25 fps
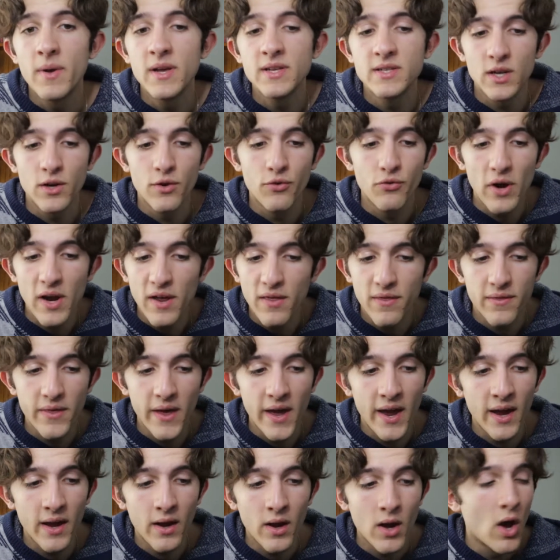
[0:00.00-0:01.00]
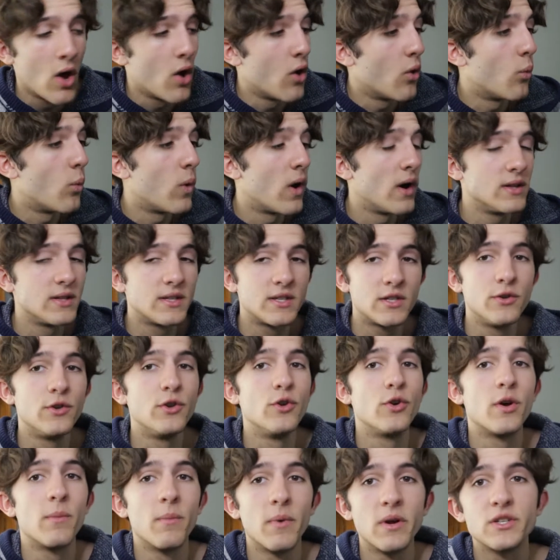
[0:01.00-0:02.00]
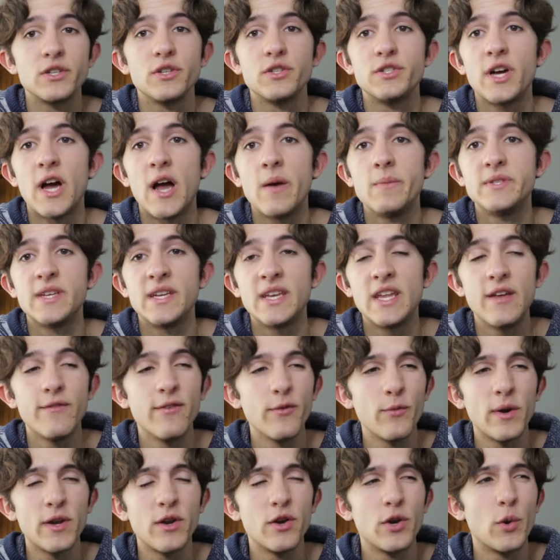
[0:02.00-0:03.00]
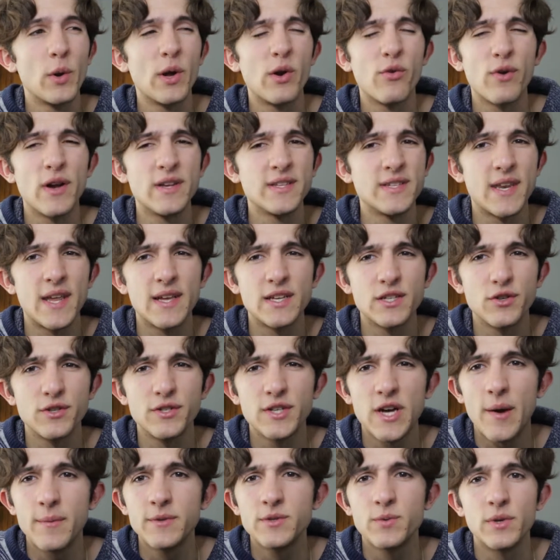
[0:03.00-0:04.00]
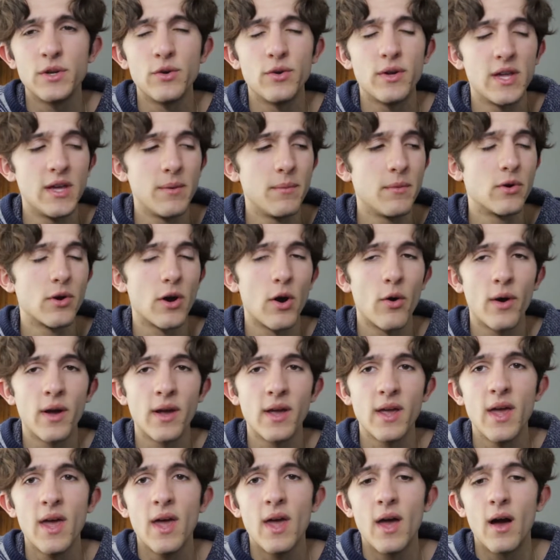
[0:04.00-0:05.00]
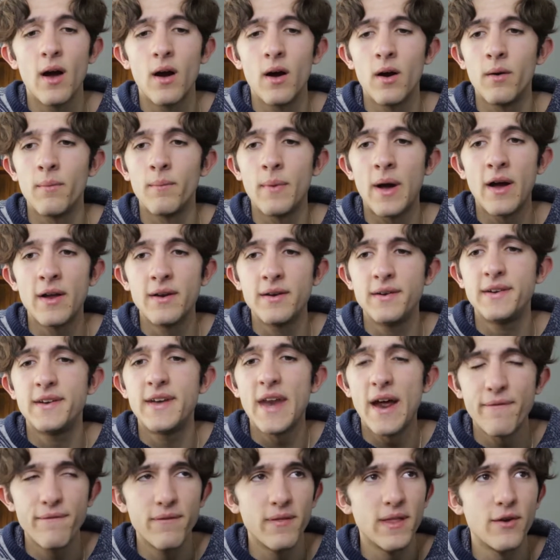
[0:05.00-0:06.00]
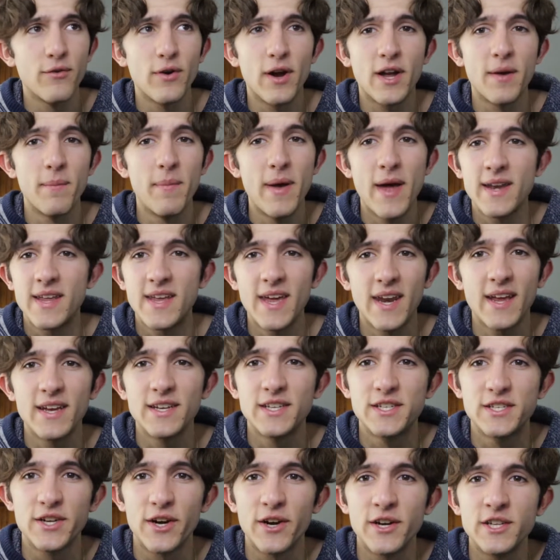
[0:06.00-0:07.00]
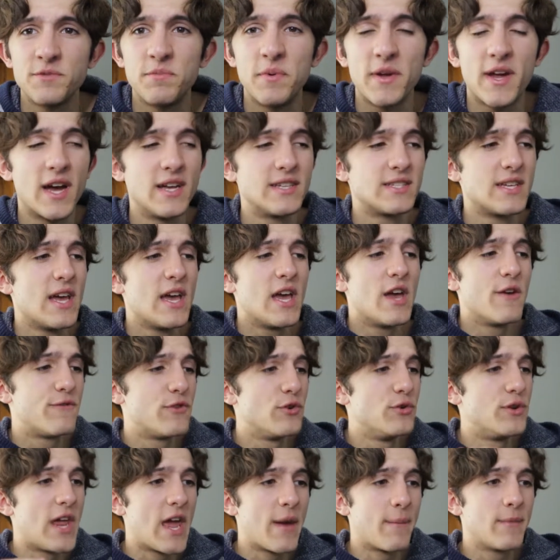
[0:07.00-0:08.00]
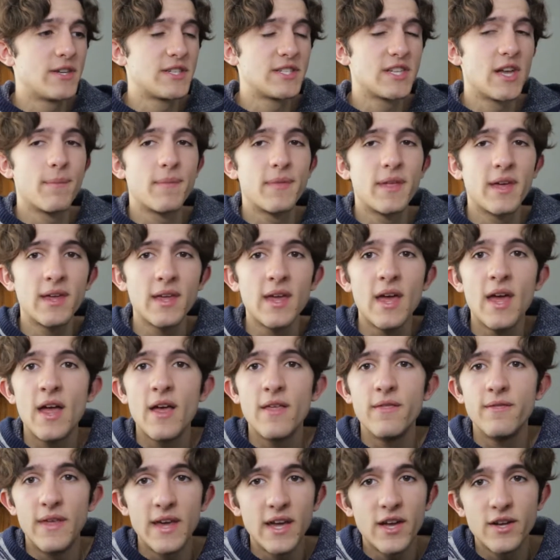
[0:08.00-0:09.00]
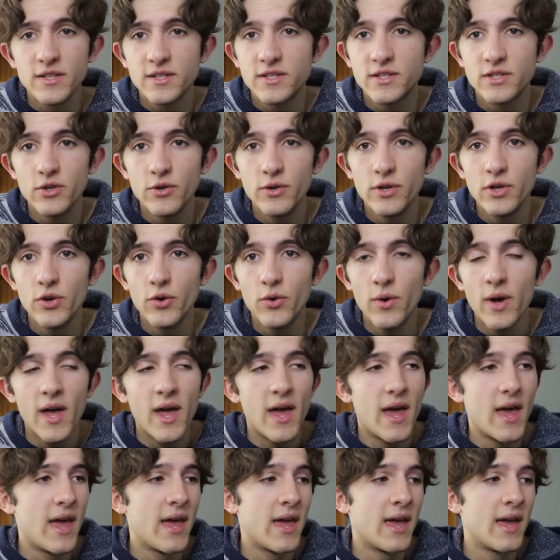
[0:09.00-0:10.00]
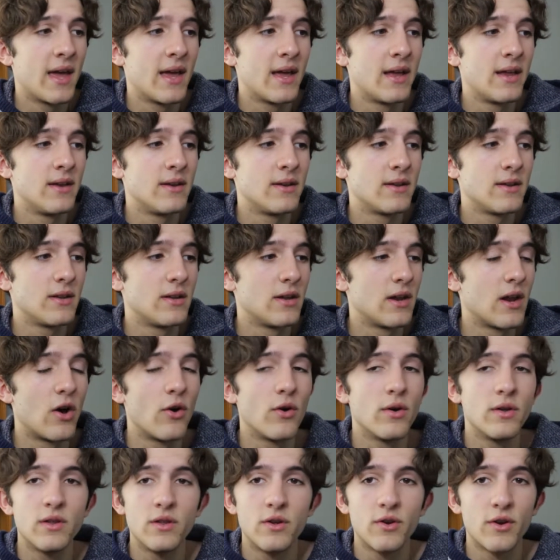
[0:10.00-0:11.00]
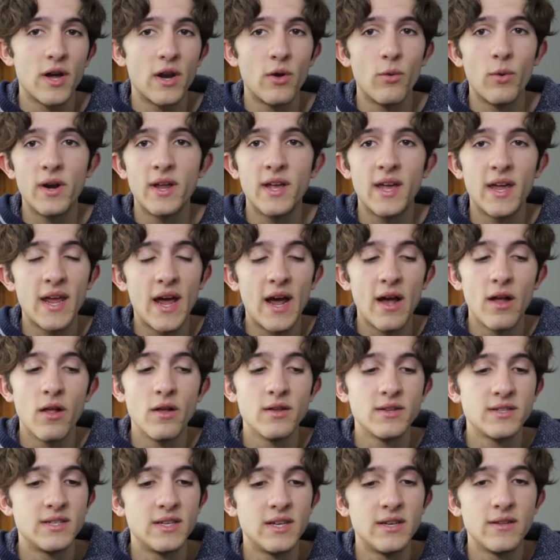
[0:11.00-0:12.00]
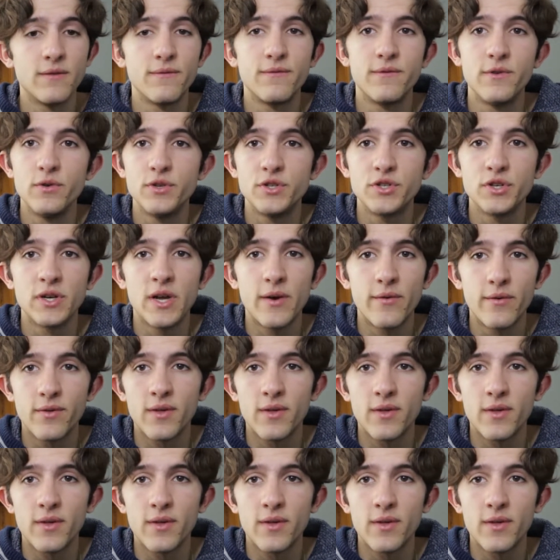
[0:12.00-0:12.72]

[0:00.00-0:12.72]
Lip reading: is a great thing once you do commercial jobs, and even when you're doing residential jobs when you keep growing. I definitely recommend getting insurance, because if you damage something, they could sue you, and you're gonna want to get an LLC in the future and